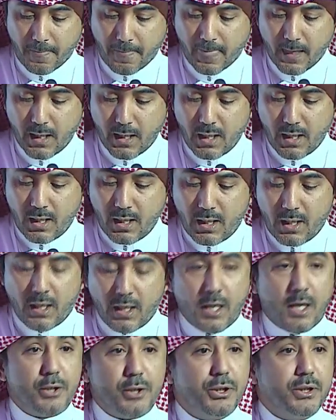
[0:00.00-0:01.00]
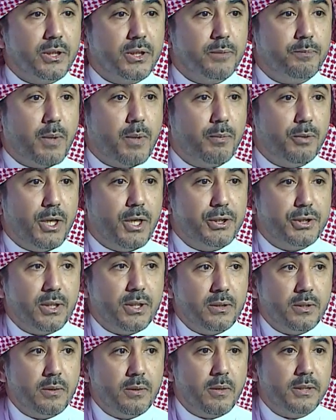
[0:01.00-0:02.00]
A general population
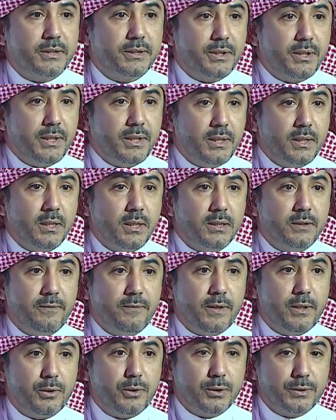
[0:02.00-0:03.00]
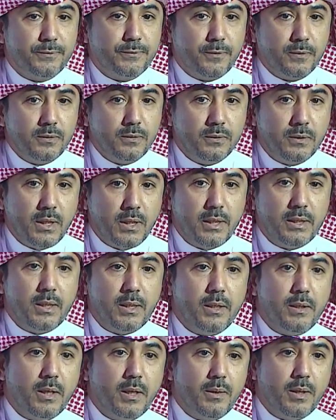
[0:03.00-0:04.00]
screening is very useful. Any
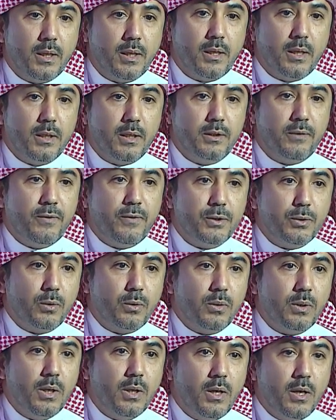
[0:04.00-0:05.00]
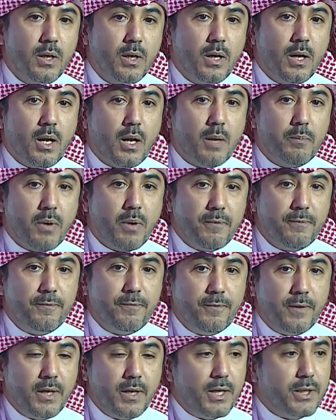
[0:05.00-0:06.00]
individual above age of
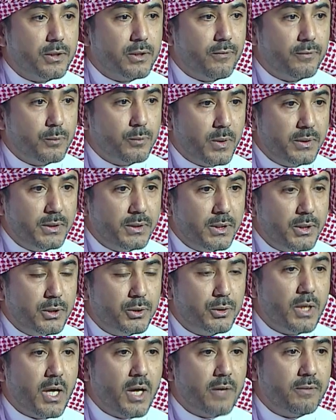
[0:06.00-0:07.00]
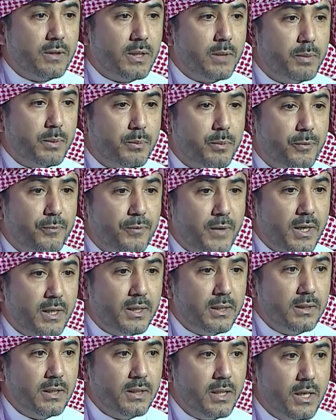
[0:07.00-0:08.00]
20 should have a lipid profile. If
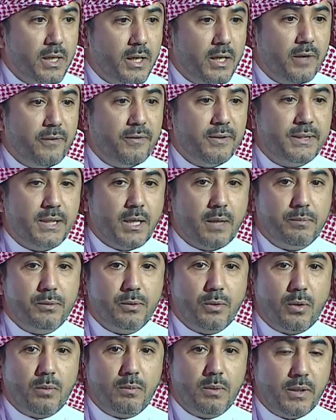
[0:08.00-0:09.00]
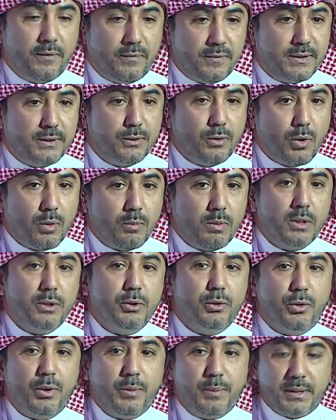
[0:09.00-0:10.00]
it's abnormal, if it's normal, you repeat it in
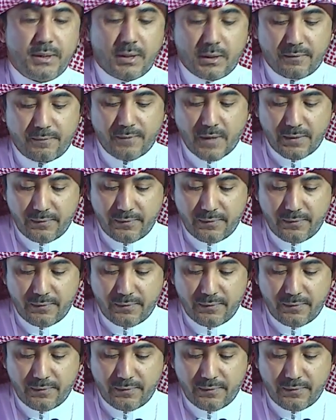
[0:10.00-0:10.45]
5 years.